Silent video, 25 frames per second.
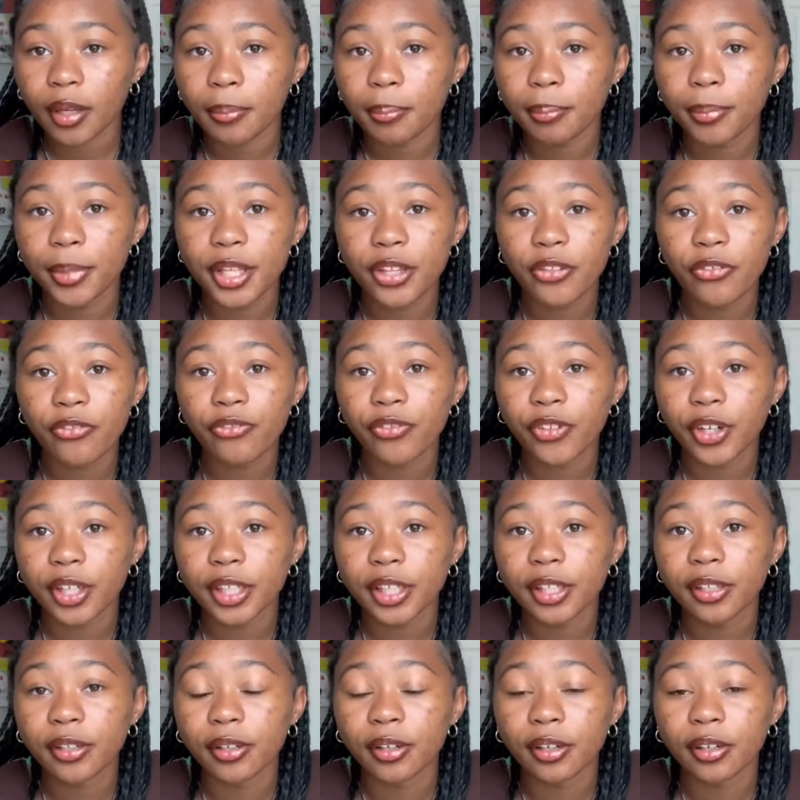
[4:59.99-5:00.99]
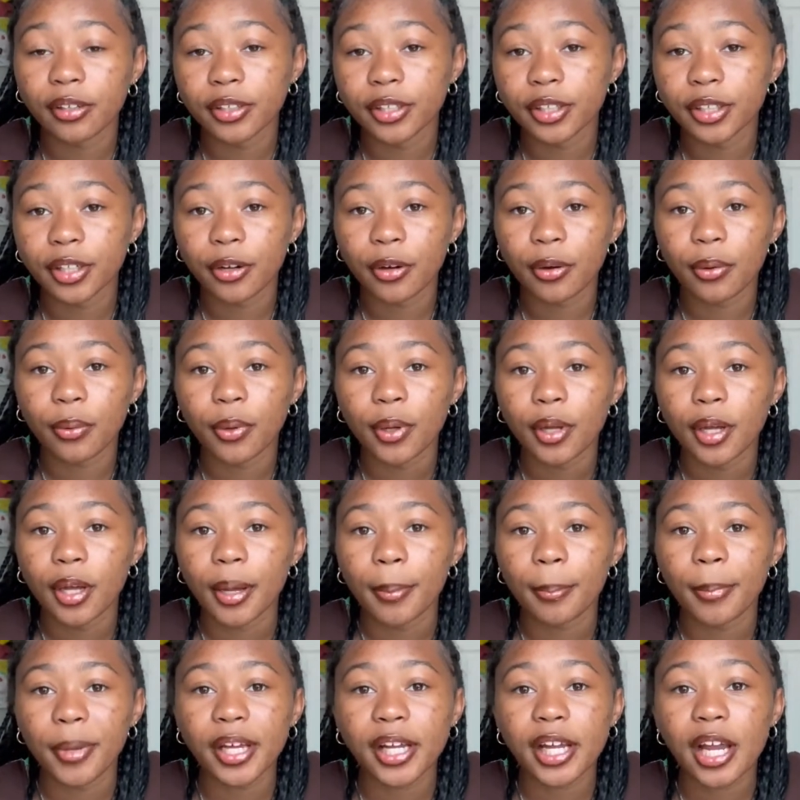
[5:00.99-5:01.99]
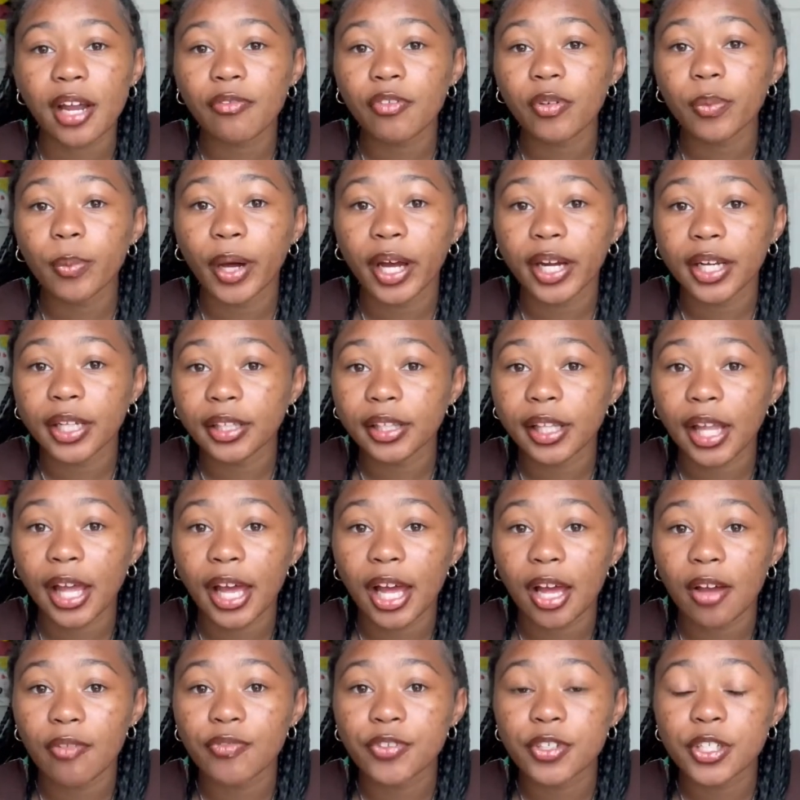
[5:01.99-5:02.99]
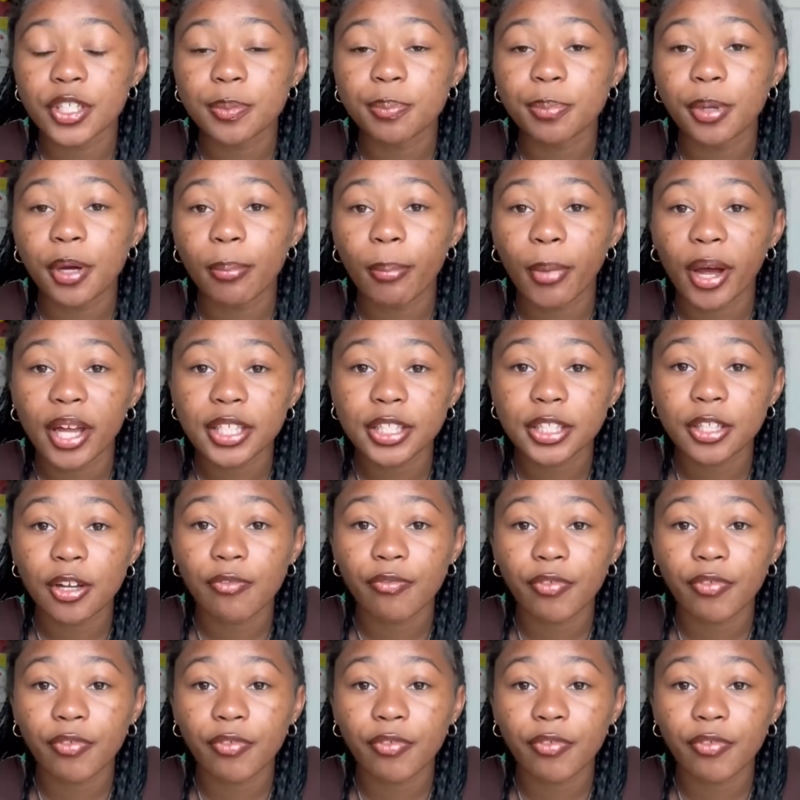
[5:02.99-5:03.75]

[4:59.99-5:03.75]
be the funny girl, you know, make everybody laugh, just put myself